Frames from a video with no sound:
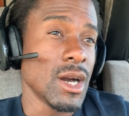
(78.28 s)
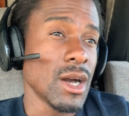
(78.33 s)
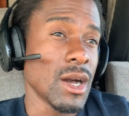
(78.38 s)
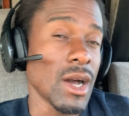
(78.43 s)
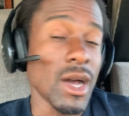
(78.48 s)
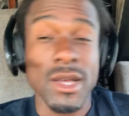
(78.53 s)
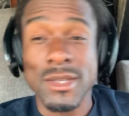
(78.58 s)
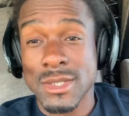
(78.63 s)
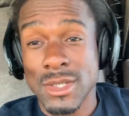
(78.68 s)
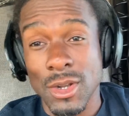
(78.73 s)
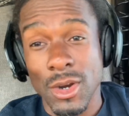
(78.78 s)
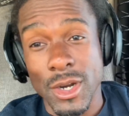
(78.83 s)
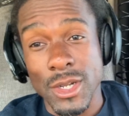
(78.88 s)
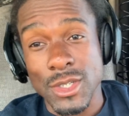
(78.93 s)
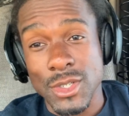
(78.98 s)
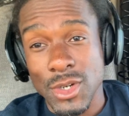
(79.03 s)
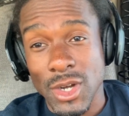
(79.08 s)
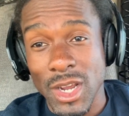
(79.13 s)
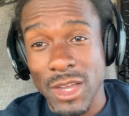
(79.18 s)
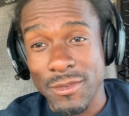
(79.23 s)
I started
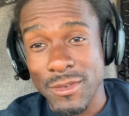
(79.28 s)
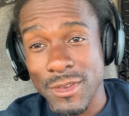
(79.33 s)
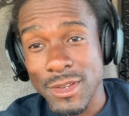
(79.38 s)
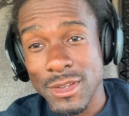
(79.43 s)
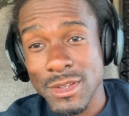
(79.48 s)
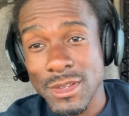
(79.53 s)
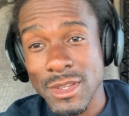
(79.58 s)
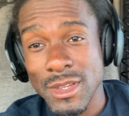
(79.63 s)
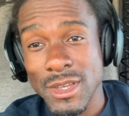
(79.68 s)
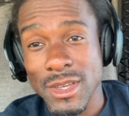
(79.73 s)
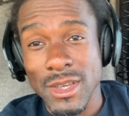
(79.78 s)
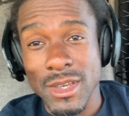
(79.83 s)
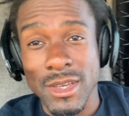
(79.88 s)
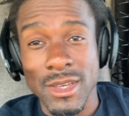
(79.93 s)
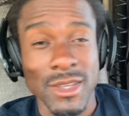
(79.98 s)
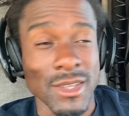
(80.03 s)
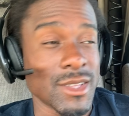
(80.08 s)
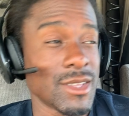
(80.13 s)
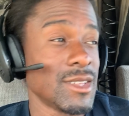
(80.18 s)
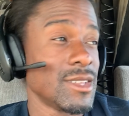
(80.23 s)
driving.
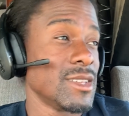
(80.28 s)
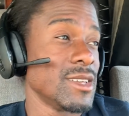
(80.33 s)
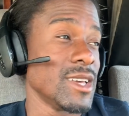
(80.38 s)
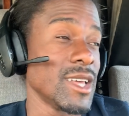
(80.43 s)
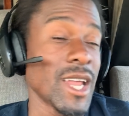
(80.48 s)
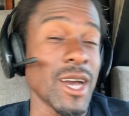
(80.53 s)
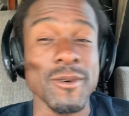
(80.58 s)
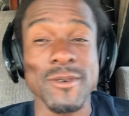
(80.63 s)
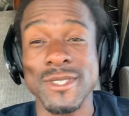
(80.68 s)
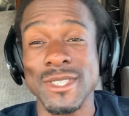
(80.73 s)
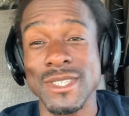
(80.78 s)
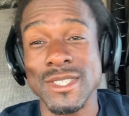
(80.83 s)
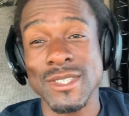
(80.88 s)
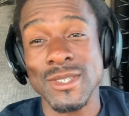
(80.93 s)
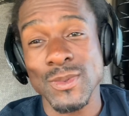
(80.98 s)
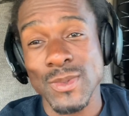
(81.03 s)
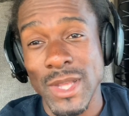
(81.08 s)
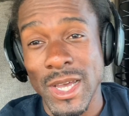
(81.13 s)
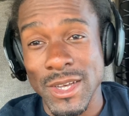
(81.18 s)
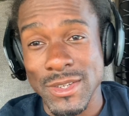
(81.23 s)
And that was in
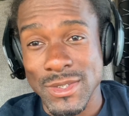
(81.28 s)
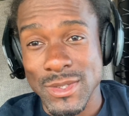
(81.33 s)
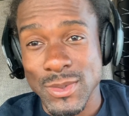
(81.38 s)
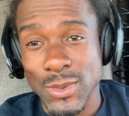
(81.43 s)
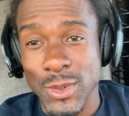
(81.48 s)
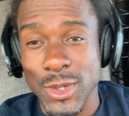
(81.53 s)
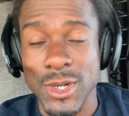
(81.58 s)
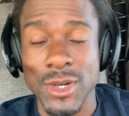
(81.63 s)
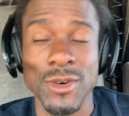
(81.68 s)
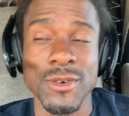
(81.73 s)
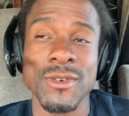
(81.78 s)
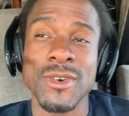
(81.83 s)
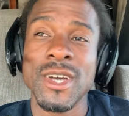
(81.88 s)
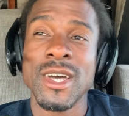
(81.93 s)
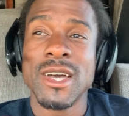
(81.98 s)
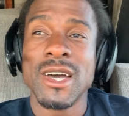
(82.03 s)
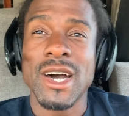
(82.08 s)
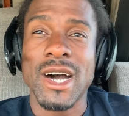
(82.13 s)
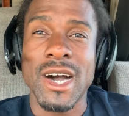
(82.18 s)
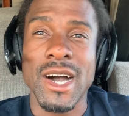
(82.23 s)
2012.
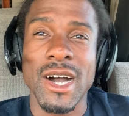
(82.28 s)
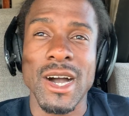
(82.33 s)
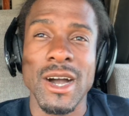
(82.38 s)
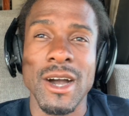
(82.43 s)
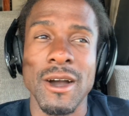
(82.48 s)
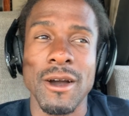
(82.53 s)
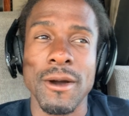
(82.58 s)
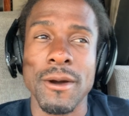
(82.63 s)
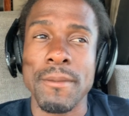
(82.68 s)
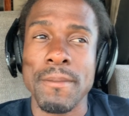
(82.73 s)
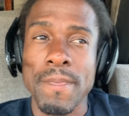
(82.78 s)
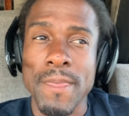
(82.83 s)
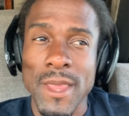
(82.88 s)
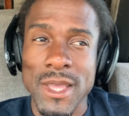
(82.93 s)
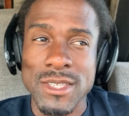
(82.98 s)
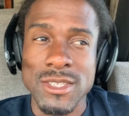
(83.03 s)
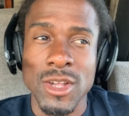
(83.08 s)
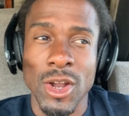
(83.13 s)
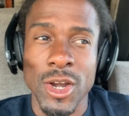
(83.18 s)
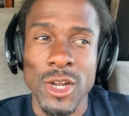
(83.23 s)

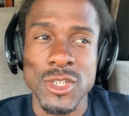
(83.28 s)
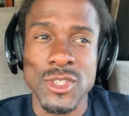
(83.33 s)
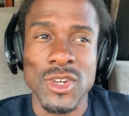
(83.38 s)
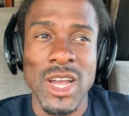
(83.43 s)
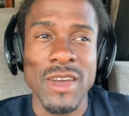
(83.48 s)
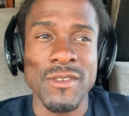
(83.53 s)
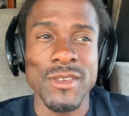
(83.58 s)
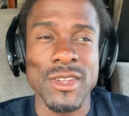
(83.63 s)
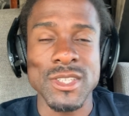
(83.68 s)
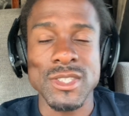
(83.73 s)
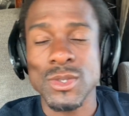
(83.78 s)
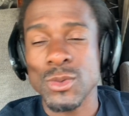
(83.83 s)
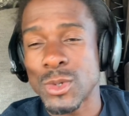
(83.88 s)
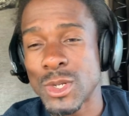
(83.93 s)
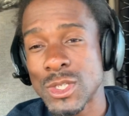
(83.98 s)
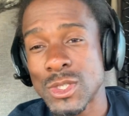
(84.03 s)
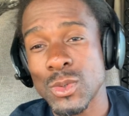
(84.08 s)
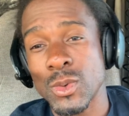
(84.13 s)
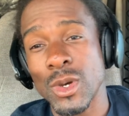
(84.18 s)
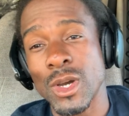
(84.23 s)
Started driving in
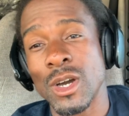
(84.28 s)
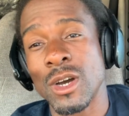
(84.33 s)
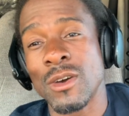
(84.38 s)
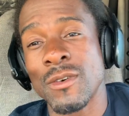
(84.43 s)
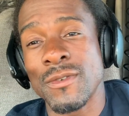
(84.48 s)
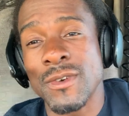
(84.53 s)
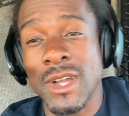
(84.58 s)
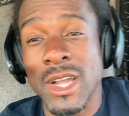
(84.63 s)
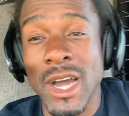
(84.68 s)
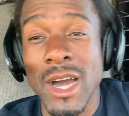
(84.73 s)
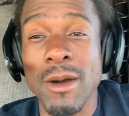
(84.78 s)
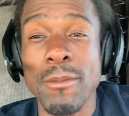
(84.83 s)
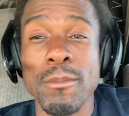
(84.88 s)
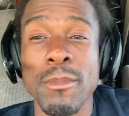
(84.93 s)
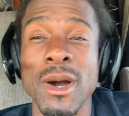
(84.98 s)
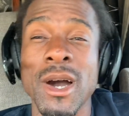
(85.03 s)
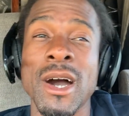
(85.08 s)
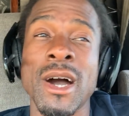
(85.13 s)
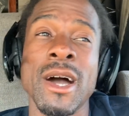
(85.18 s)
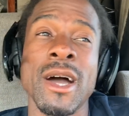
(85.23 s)
2012. Got
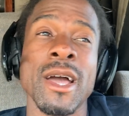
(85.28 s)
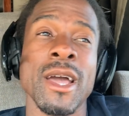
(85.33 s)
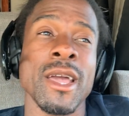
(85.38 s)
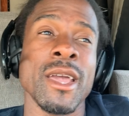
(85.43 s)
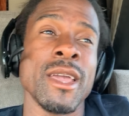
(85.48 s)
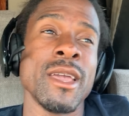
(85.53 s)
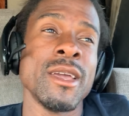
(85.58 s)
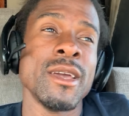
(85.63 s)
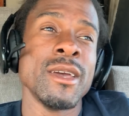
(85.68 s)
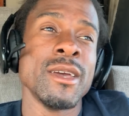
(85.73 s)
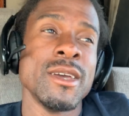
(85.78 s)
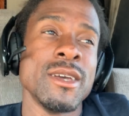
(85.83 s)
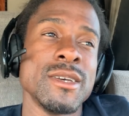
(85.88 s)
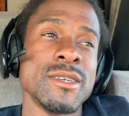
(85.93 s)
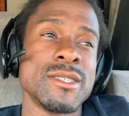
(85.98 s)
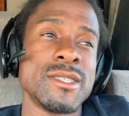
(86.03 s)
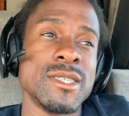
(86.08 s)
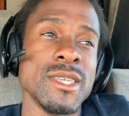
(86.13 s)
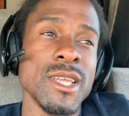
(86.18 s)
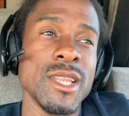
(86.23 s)
my
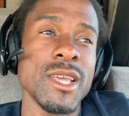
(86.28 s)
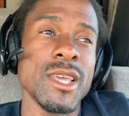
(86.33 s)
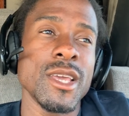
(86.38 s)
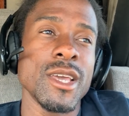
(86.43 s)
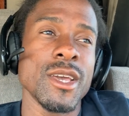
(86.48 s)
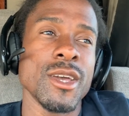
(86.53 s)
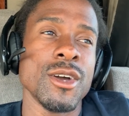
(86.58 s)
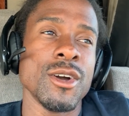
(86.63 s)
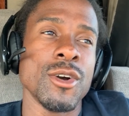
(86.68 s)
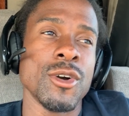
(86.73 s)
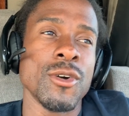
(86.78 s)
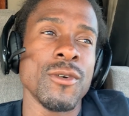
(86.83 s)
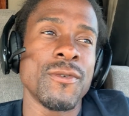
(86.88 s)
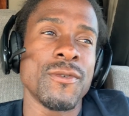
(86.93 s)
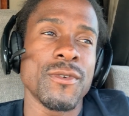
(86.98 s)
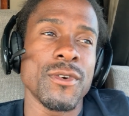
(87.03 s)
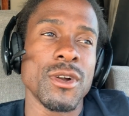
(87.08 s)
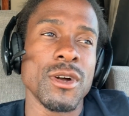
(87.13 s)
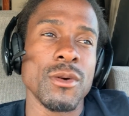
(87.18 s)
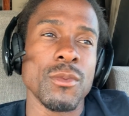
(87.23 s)
CDL
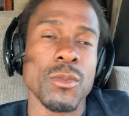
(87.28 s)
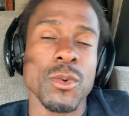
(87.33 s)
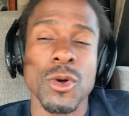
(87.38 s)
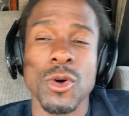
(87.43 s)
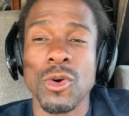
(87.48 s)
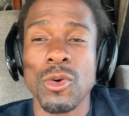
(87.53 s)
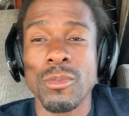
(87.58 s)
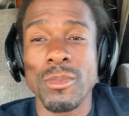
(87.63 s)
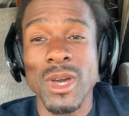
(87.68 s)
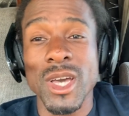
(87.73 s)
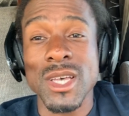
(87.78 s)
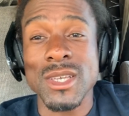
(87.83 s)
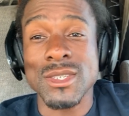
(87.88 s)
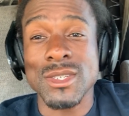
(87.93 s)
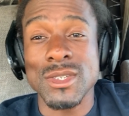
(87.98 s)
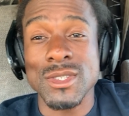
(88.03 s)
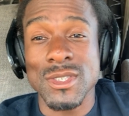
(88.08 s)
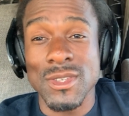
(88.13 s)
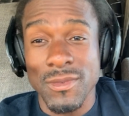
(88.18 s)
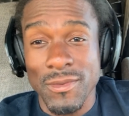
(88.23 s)
from
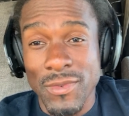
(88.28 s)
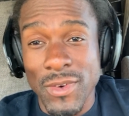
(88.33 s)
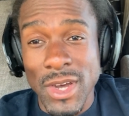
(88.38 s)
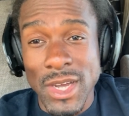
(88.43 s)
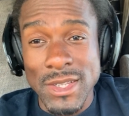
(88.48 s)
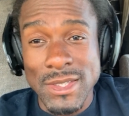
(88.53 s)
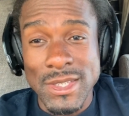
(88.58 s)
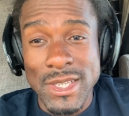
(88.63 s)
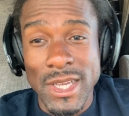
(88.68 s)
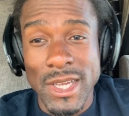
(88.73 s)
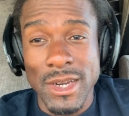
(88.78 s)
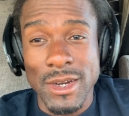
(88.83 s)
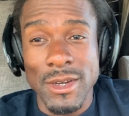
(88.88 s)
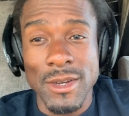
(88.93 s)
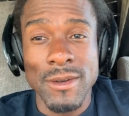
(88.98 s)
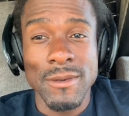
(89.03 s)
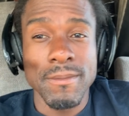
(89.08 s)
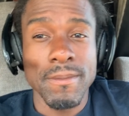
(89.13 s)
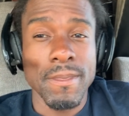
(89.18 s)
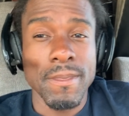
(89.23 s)
Roadmasters in Fontana.